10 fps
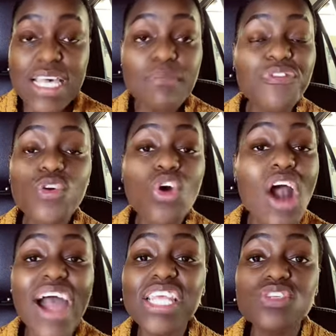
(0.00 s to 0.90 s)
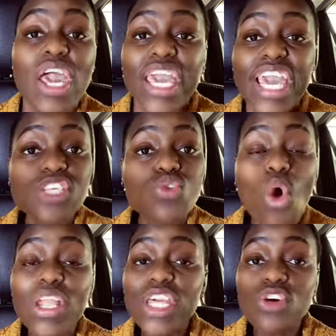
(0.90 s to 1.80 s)
Some of you, God
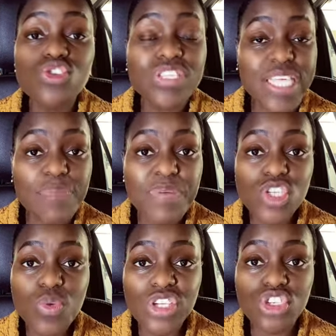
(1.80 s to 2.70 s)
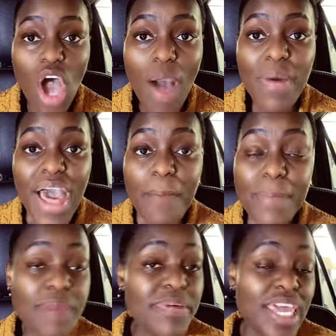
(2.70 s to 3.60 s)
is calling you to step into a job.
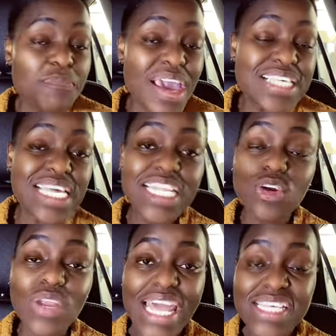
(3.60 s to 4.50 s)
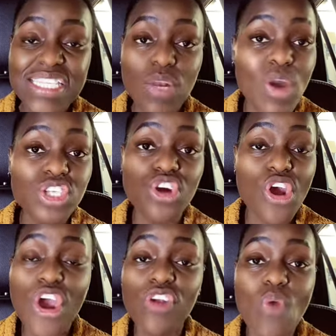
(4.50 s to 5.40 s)
Maybe it pays a little less than what
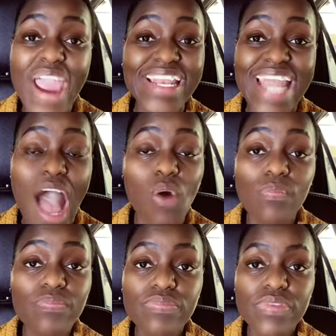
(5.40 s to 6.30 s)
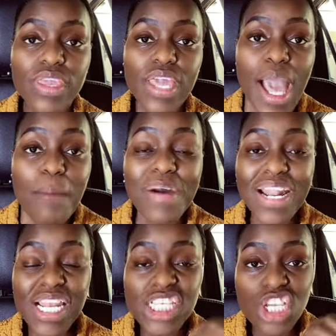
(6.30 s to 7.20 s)
you earn right now,
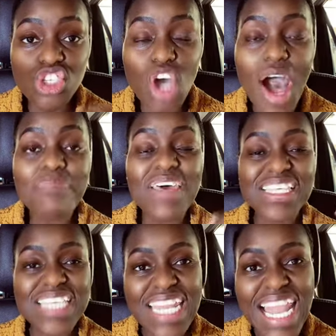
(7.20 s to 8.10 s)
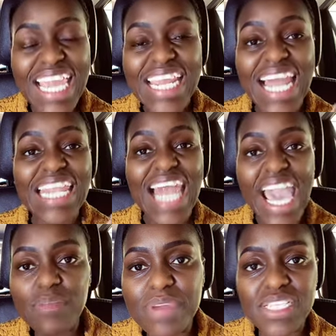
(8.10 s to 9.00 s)
but it is a job that is in
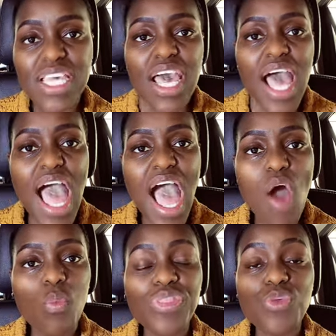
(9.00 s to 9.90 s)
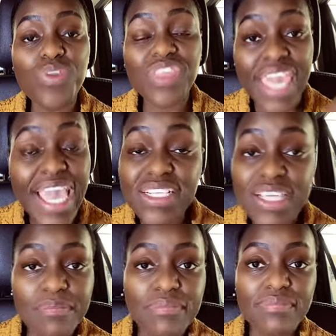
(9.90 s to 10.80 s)
alignment with
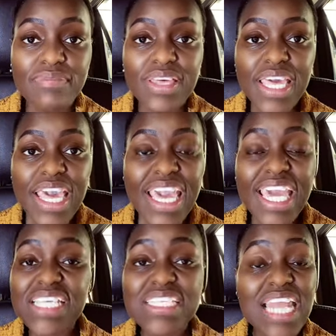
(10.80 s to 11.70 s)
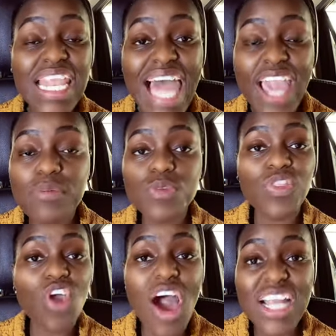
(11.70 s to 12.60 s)
kingdom. It is an
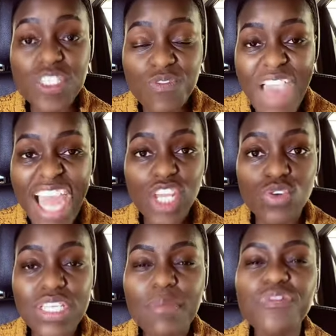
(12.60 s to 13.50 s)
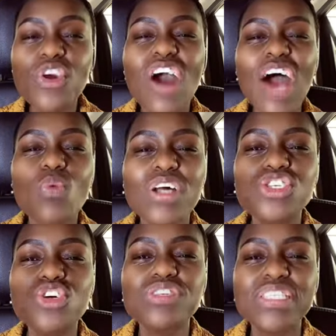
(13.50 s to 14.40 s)
alignment with God's value. Some of you, God
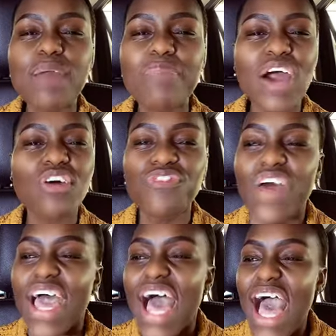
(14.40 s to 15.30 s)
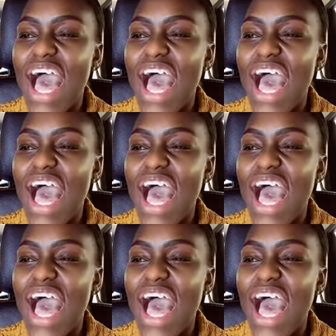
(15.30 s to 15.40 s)
wants you to step out of